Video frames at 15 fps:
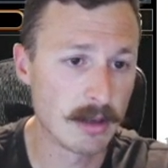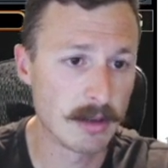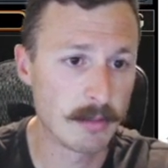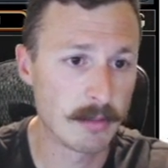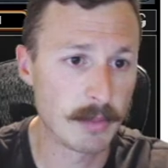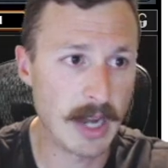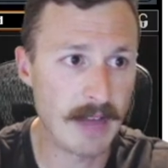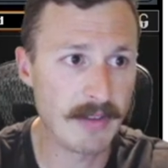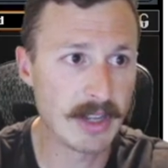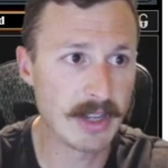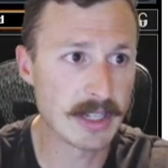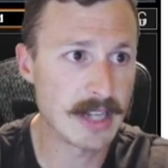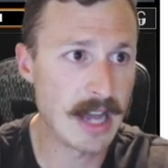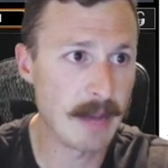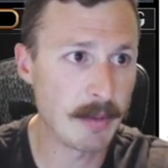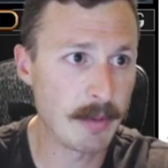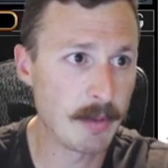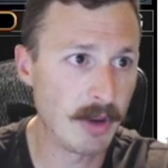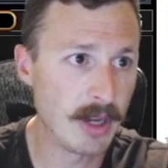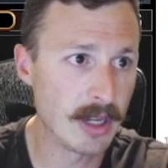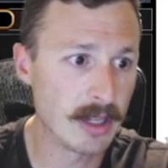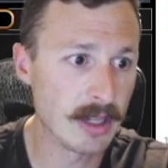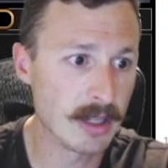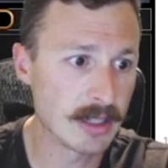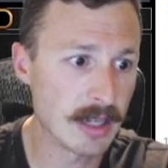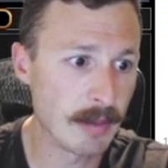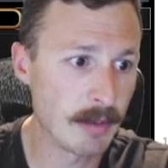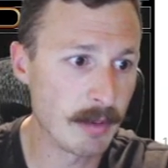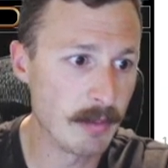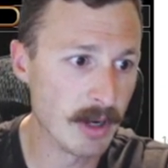but having a snap in play in this type
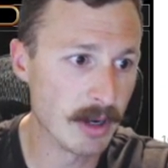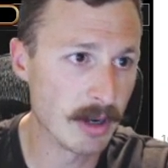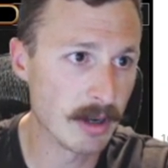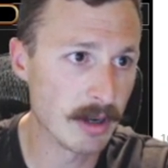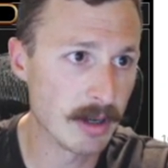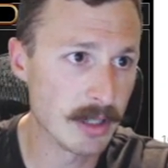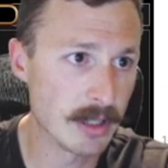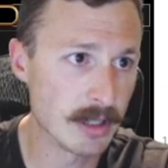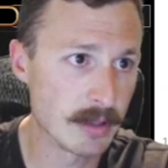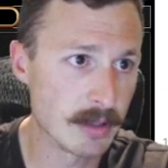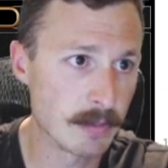of mirror is